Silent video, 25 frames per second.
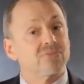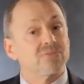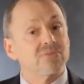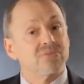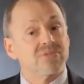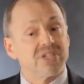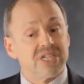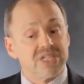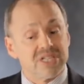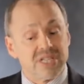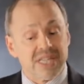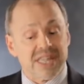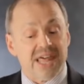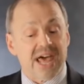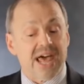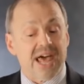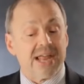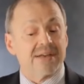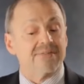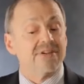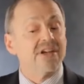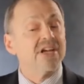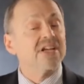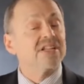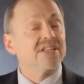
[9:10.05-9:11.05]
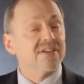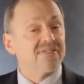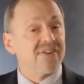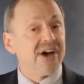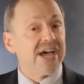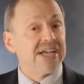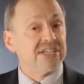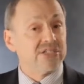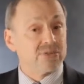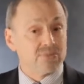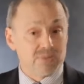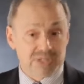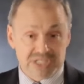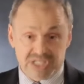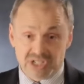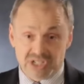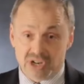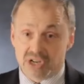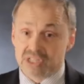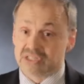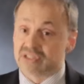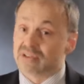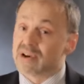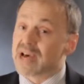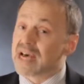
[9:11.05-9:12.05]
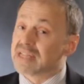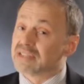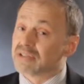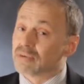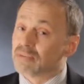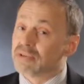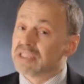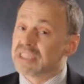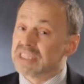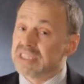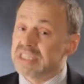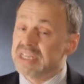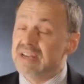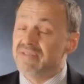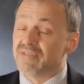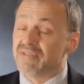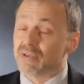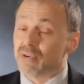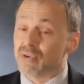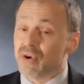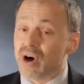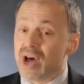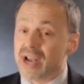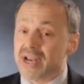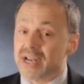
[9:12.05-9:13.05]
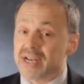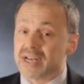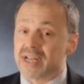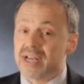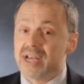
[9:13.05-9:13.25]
that device, which also has a receiver on it.